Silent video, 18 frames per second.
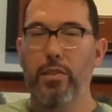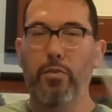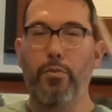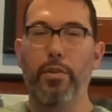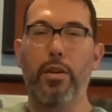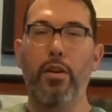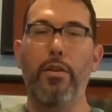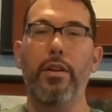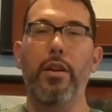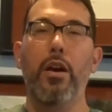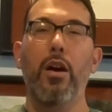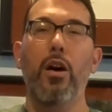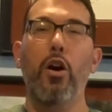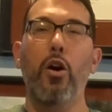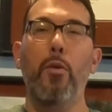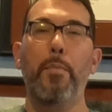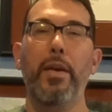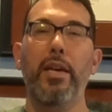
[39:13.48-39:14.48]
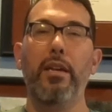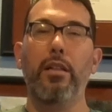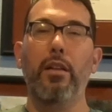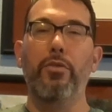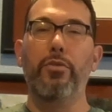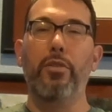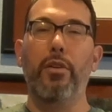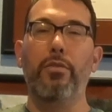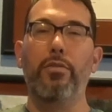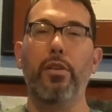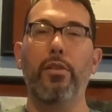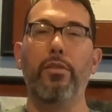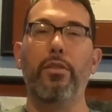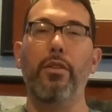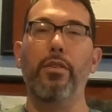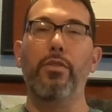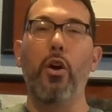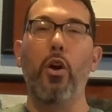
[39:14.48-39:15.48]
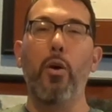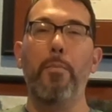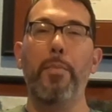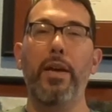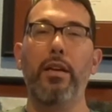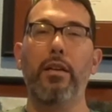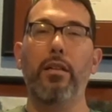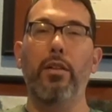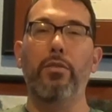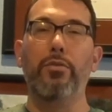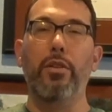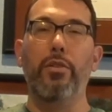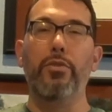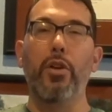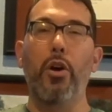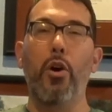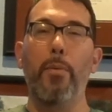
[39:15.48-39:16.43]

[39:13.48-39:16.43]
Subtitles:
So we're going open, close, close, close, close, open, close, close,